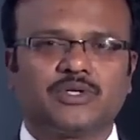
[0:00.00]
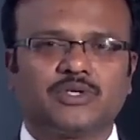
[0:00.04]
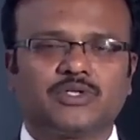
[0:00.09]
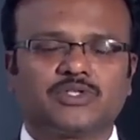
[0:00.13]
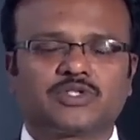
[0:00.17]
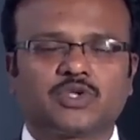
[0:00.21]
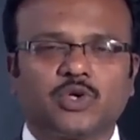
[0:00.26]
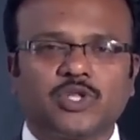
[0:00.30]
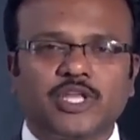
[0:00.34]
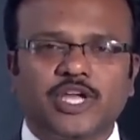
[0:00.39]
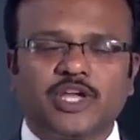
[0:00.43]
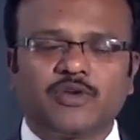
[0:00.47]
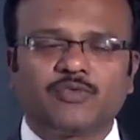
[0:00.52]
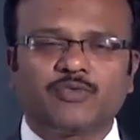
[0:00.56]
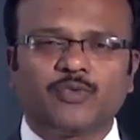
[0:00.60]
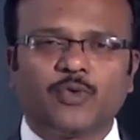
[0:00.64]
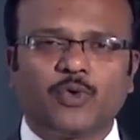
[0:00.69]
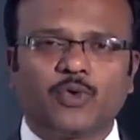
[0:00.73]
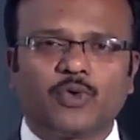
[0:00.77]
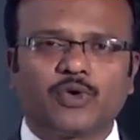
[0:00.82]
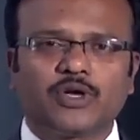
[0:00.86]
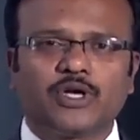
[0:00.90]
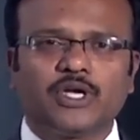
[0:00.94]
So
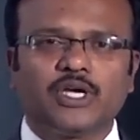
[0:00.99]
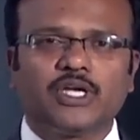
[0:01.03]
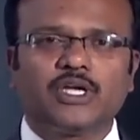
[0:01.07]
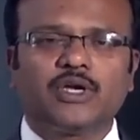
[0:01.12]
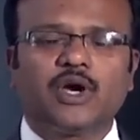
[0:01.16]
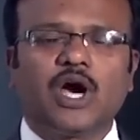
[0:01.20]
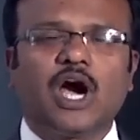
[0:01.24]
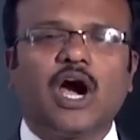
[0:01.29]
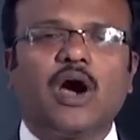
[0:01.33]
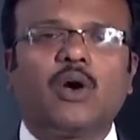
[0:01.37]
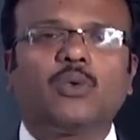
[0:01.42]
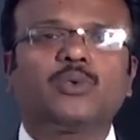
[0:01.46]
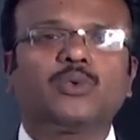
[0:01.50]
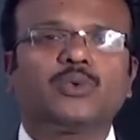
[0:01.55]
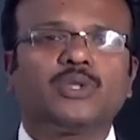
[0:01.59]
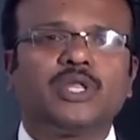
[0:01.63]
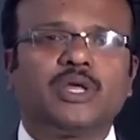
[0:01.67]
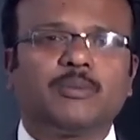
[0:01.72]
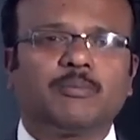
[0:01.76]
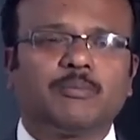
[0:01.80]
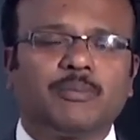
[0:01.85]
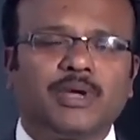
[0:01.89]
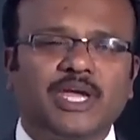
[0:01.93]
therefore, how do
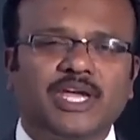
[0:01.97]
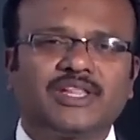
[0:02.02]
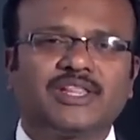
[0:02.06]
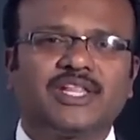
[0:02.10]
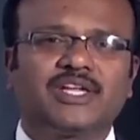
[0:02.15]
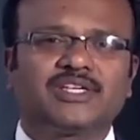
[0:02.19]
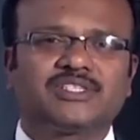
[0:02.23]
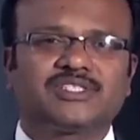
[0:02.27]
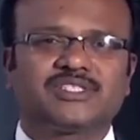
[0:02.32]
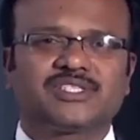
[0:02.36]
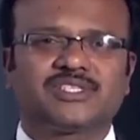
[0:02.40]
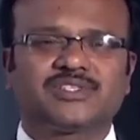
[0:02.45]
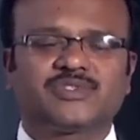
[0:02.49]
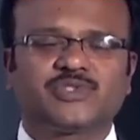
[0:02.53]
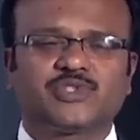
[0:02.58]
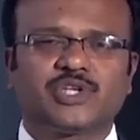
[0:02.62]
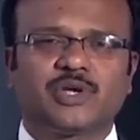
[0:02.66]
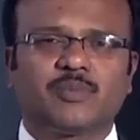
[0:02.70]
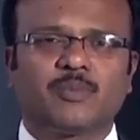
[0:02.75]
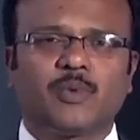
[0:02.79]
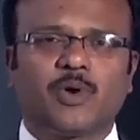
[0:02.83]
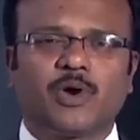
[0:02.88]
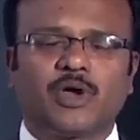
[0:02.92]
they make that
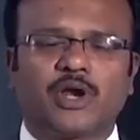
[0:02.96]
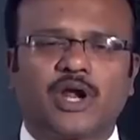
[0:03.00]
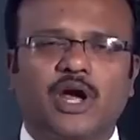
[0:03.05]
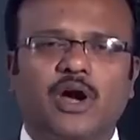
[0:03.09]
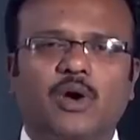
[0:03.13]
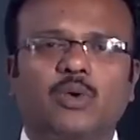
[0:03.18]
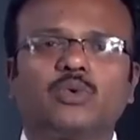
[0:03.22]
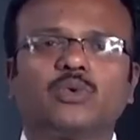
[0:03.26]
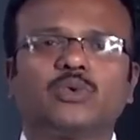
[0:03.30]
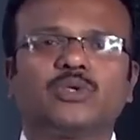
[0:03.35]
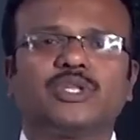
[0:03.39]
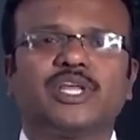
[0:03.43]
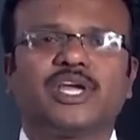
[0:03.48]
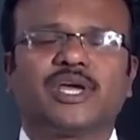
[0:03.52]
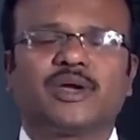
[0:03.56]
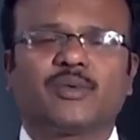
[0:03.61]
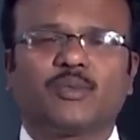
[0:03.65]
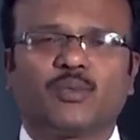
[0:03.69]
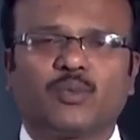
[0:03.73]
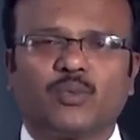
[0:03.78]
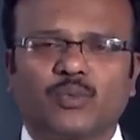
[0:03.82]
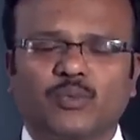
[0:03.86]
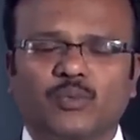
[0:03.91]
system or how do they
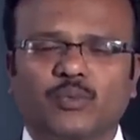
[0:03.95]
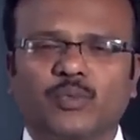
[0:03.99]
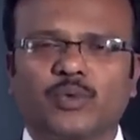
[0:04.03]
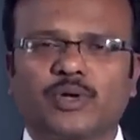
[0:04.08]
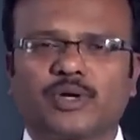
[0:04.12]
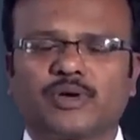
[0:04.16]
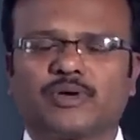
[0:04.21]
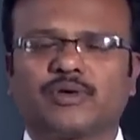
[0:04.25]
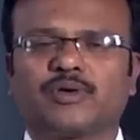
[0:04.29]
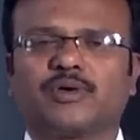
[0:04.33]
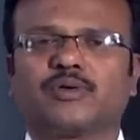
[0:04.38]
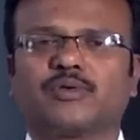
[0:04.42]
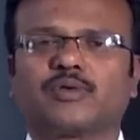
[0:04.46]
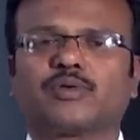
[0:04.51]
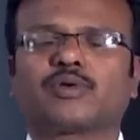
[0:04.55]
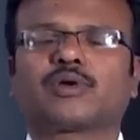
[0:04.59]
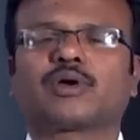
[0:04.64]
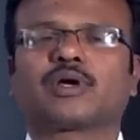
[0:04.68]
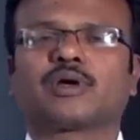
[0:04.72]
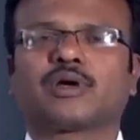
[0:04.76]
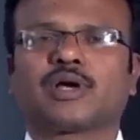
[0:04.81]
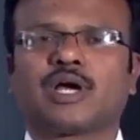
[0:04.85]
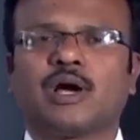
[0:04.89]

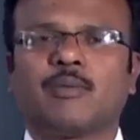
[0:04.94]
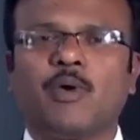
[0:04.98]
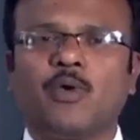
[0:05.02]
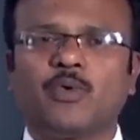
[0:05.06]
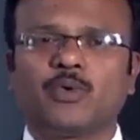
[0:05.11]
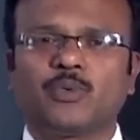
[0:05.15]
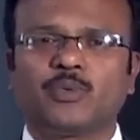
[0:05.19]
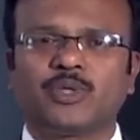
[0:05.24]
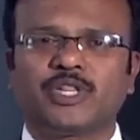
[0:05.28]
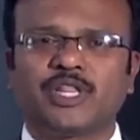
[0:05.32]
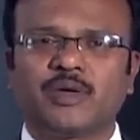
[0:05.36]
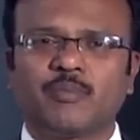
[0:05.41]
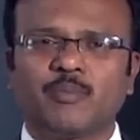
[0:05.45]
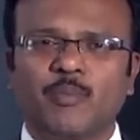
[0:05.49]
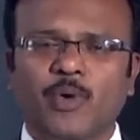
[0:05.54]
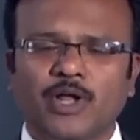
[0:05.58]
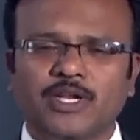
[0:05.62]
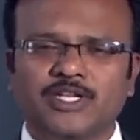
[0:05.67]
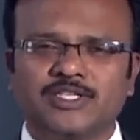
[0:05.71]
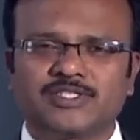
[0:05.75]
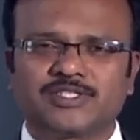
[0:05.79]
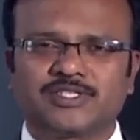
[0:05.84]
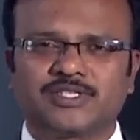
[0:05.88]
come out with a
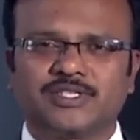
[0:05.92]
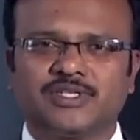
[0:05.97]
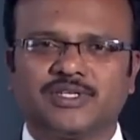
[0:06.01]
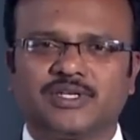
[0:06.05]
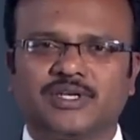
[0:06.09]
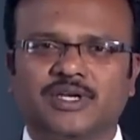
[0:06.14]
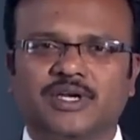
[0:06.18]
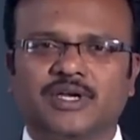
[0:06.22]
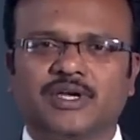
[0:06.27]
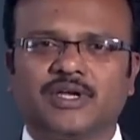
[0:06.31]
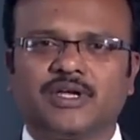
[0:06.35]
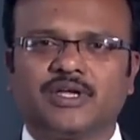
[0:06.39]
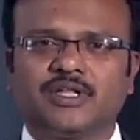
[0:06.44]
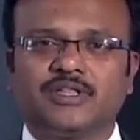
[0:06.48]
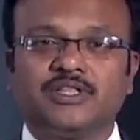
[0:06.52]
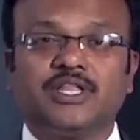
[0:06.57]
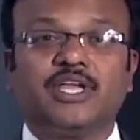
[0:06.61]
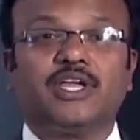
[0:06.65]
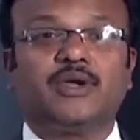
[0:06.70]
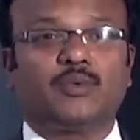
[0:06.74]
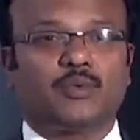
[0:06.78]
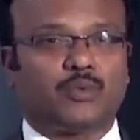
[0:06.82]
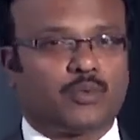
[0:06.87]
policy?
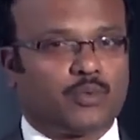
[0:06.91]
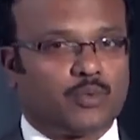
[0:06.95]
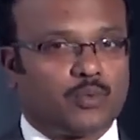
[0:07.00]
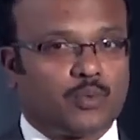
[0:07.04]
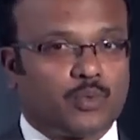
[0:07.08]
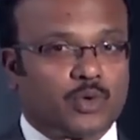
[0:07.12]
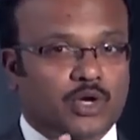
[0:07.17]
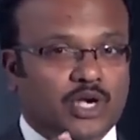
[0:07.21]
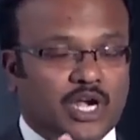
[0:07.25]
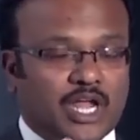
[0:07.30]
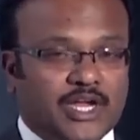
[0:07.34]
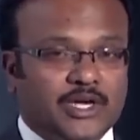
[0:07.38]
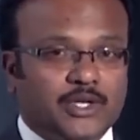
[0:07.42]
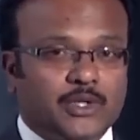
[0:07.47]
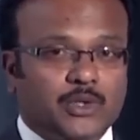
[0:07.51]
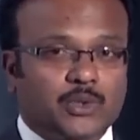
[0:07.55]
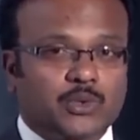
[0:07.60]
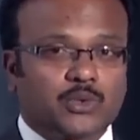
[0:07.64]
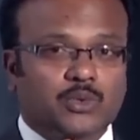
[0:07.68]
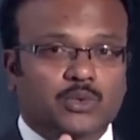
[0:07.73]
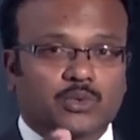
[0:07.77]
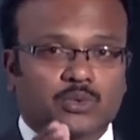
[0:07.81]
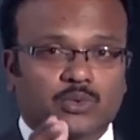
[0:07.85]
They would like
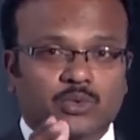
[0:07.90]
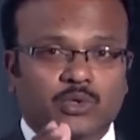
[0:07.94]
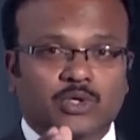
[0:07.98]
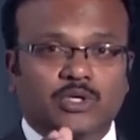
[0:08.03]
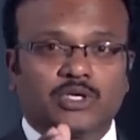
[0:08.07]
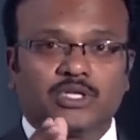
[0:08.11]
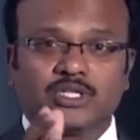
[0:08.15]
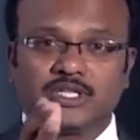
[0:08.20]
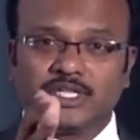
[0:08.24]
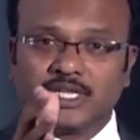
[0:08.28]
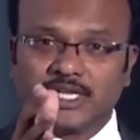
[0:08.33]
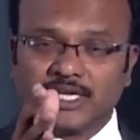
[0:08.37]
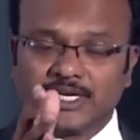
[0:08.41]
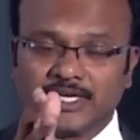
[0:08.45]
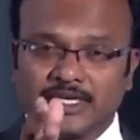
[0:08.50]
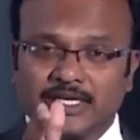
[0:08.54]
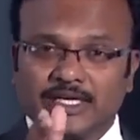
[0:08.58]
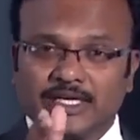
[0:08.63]
to know the